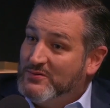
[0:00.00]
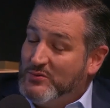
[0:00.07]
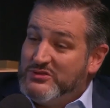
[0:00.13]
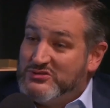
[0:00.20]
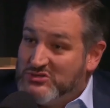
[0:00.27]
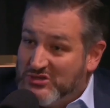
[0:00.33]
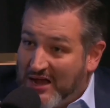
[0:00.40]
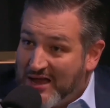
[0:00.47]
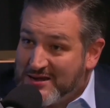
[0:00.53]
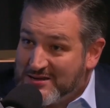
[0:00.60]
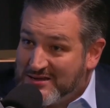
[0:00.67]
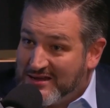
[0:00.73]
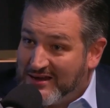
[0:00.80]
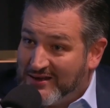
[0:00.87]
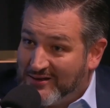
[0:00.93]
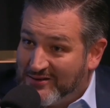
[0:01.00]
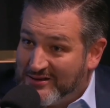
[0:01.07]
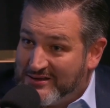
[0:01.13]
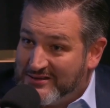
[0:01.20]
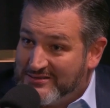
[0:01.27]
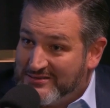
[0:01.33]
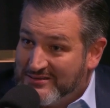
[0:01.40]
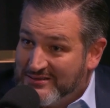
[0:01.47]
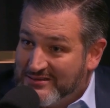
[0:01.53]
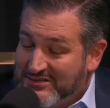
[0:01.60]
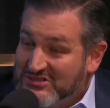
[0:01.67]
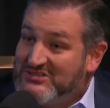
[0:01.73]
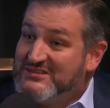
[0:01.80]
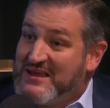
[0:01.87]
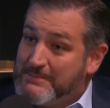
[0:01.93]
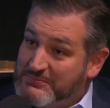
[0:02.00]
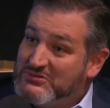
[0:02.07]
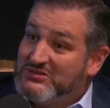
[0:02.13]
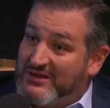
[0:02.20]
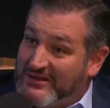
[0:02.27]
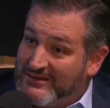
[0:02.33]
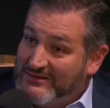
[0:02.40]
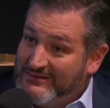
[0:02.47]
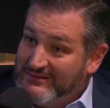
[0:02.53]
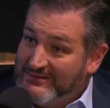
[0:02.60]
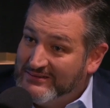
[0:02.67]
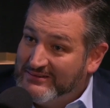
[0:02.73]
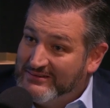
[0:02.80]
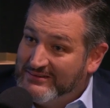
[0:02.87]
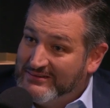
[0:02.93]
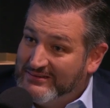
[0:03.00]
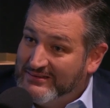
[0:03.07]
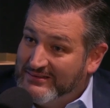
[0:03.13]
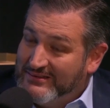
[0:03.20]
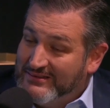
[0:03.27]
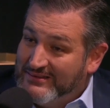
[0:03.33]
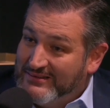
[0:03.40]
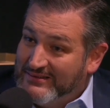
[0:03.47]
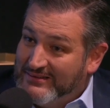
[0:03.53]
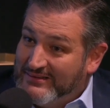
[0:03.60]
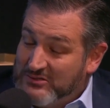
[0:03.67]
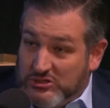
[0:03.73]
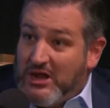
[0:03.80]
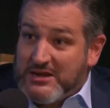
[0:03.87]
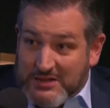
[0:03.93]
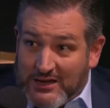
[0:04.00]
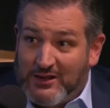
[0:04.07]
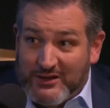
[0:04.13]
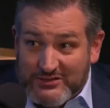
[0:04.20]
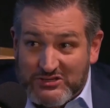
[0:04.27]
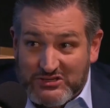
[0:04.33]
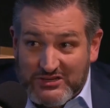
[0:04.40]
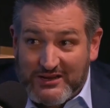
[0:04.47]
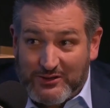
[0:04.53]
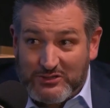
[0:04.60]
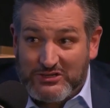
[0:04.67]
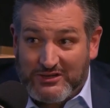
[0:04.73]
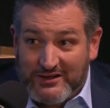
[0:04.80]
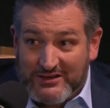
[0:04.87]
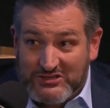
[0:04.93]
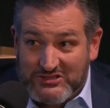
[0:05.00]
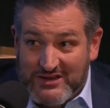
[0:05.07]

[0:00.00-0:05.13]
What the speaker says: with John Kerry's stepson. John Kerry's the Secretary of